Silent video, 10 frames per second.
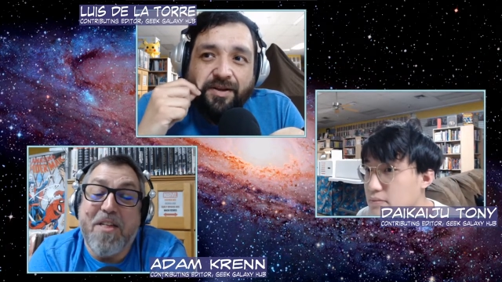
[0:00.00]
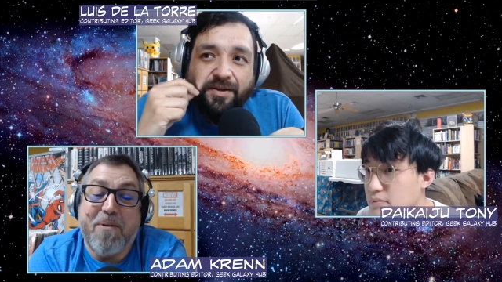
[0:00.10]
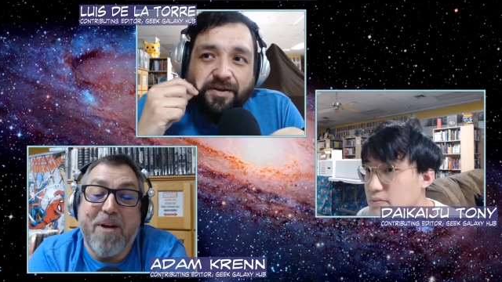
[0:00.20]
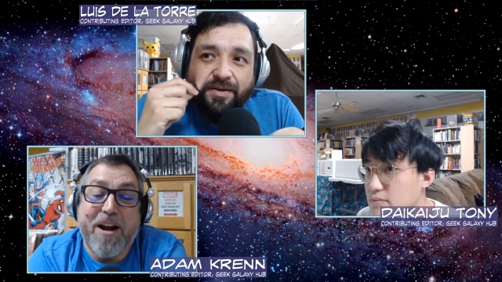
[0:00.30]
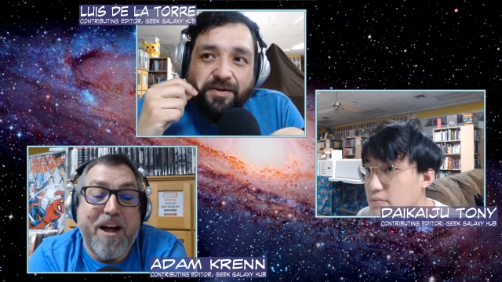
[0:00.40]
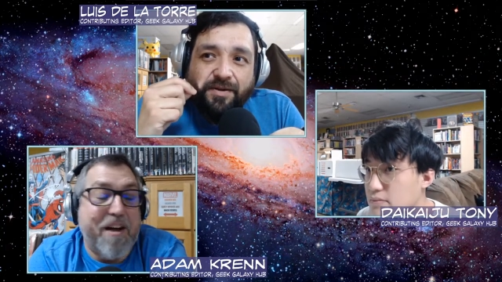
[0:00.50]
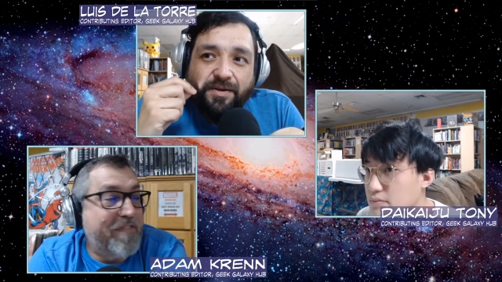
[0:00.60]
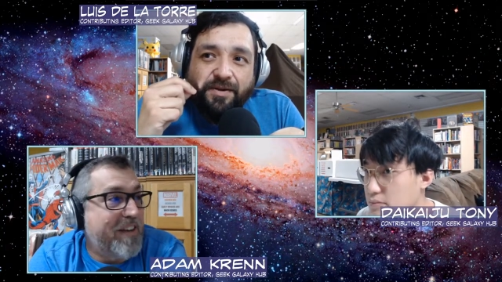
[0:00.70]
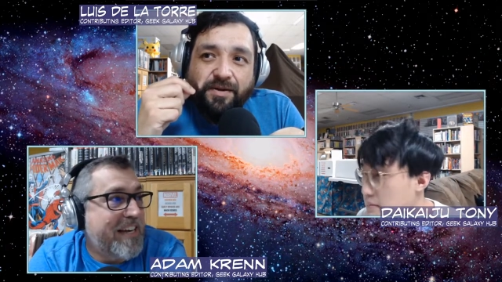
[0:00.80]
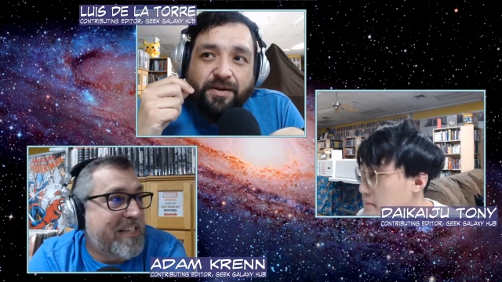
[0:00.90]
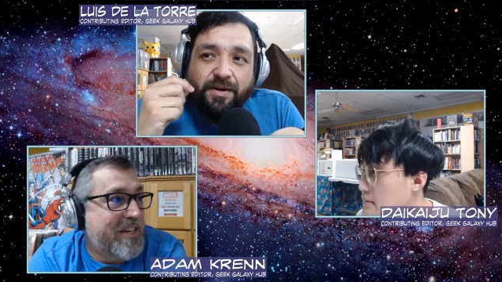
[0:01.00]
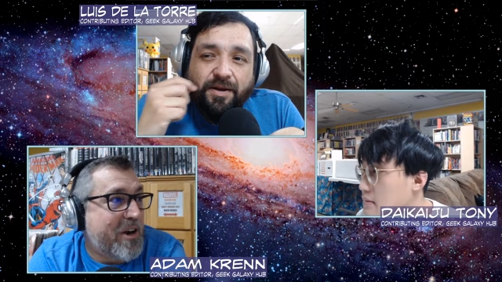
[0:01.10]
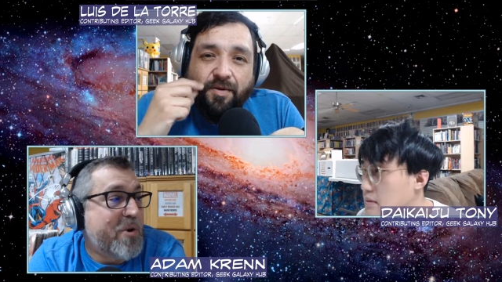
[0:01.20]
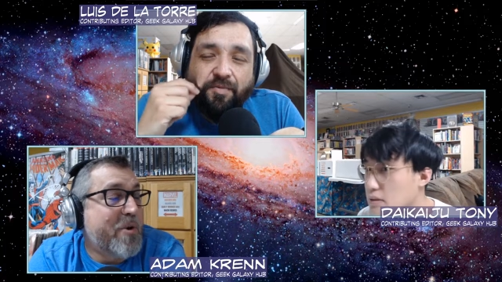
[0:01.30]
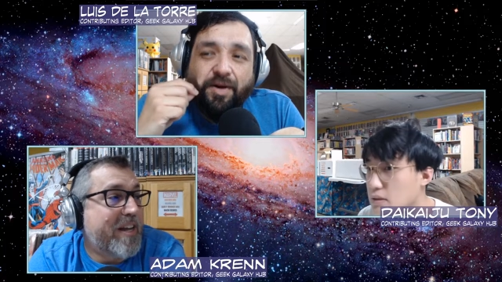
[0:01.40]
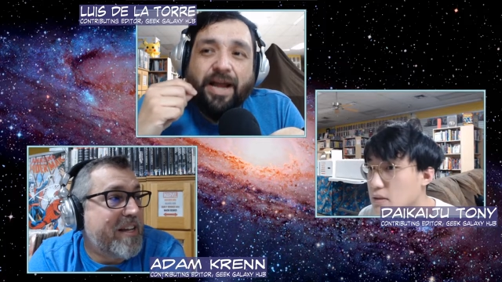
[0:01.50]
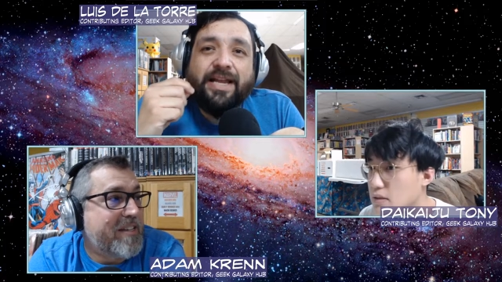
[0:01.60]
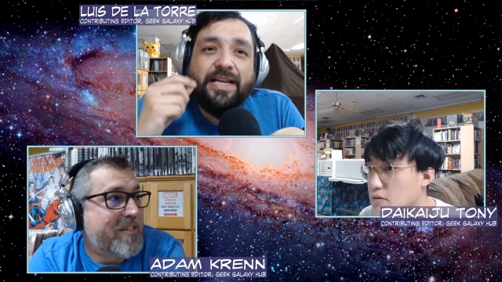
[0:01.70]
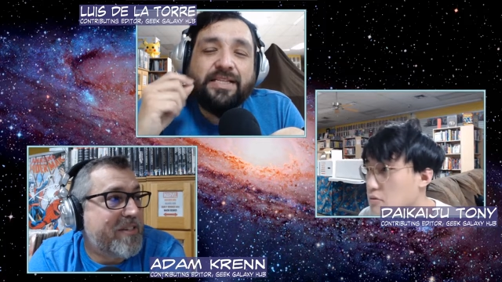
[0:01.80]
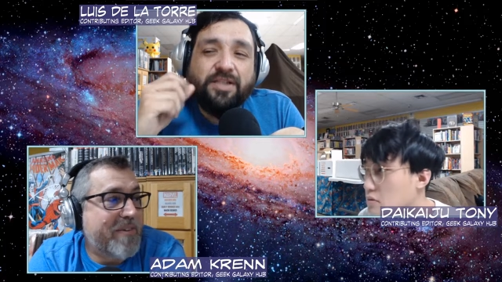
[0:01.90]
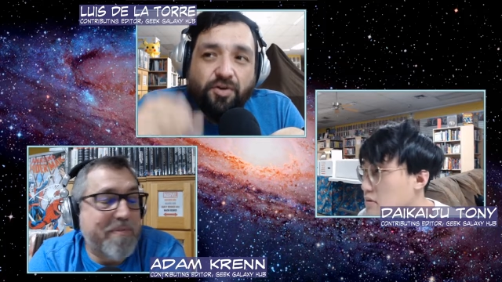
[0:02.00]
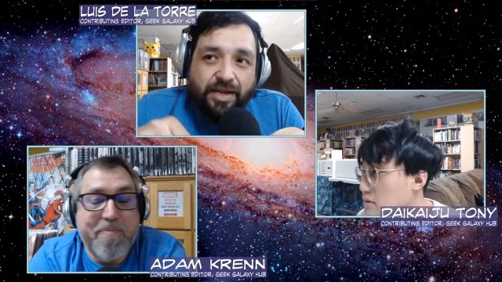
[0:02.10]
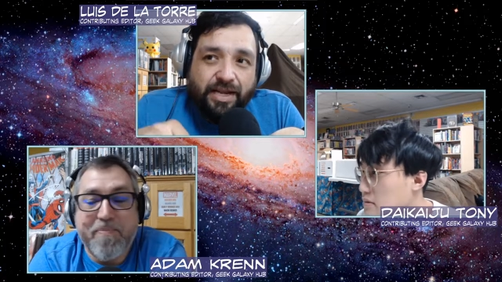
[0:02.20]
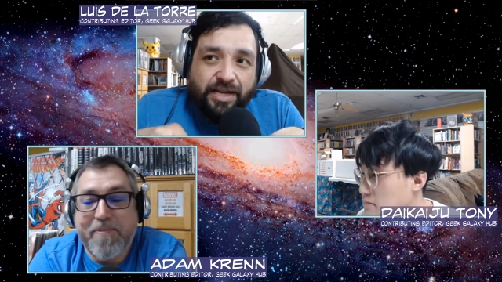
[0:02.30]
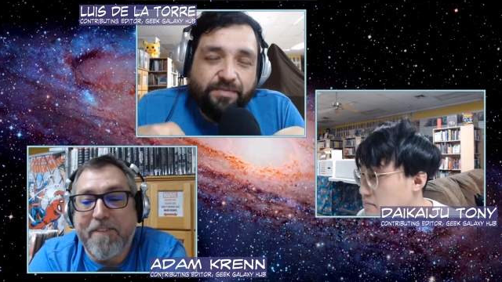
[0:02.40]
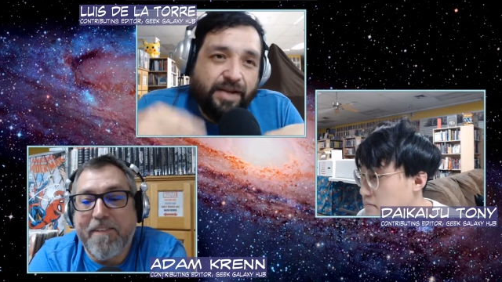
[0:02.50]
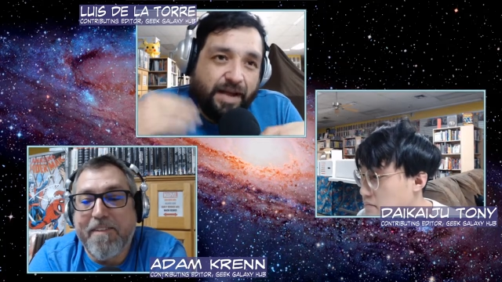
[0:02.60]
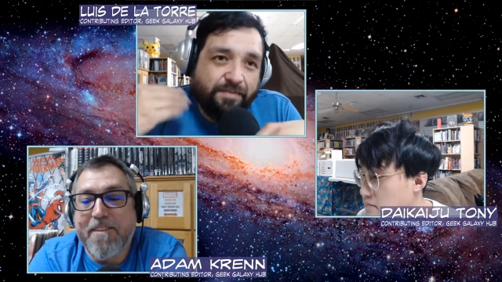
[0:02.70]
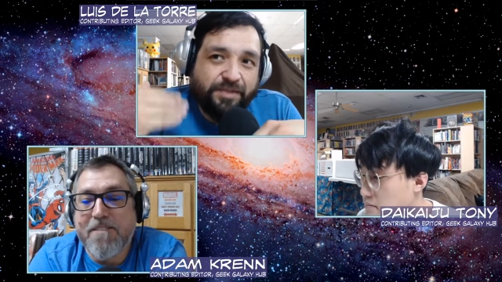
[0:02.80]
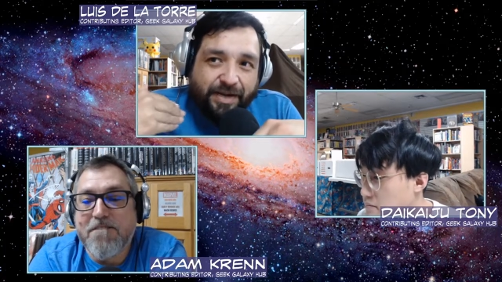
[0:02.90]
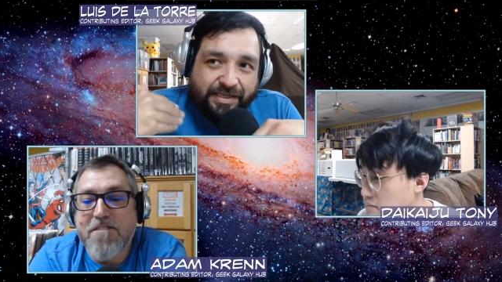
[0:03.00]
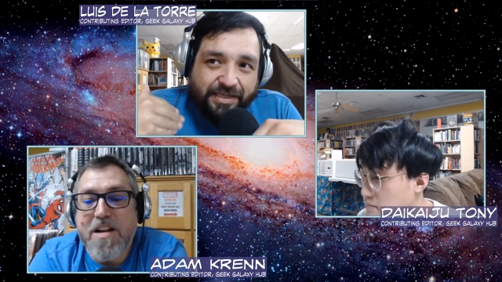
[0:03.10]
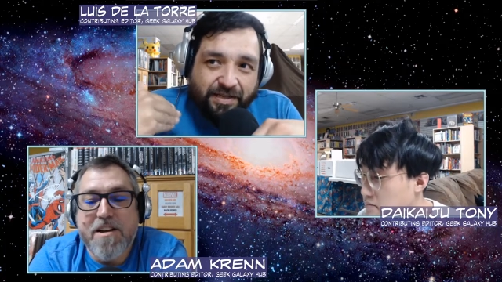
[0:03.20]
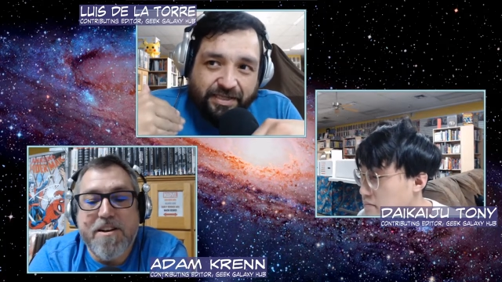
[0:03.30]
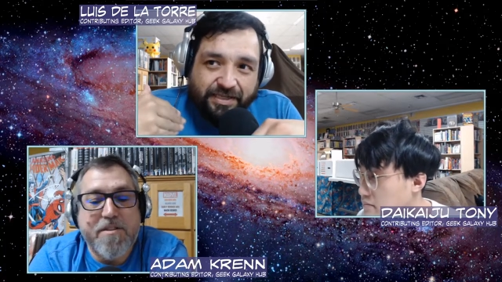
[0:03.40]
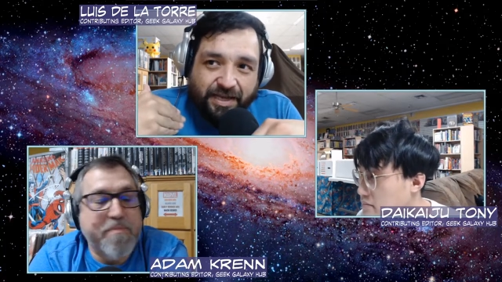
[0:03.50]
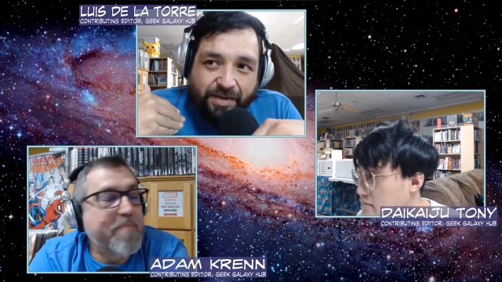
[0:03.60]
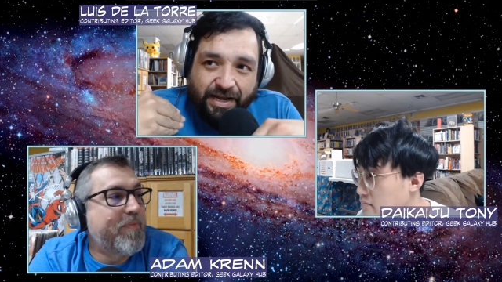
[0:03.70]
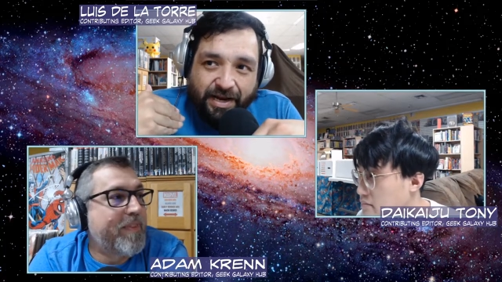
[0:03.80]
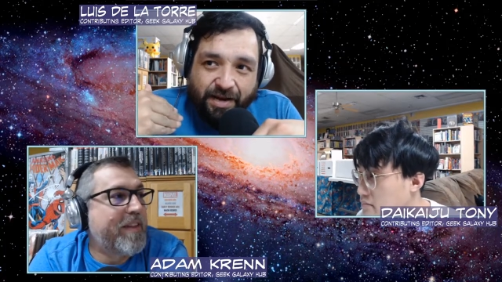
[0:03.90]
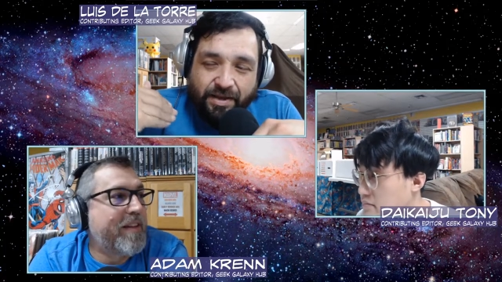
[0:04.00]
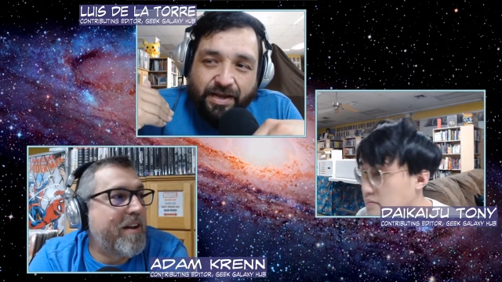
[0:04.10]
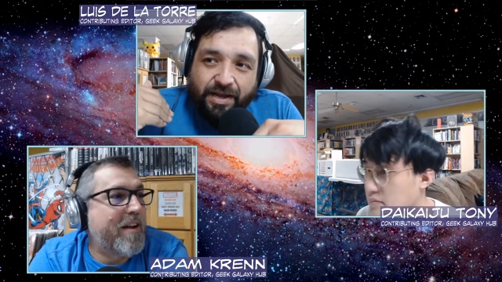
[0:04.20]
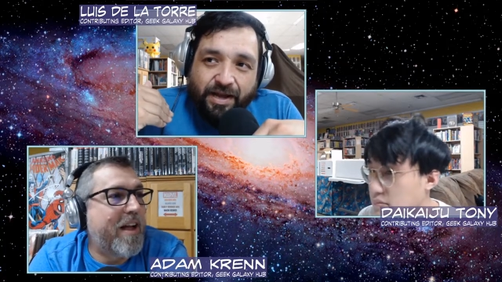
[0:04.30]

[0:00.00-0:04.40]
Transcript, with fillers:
Speaker 1: that right off. He doesn't know who. He right, is. he doesn't know
Speaker 2: who he is. But I'm just basically summing it up. Okay.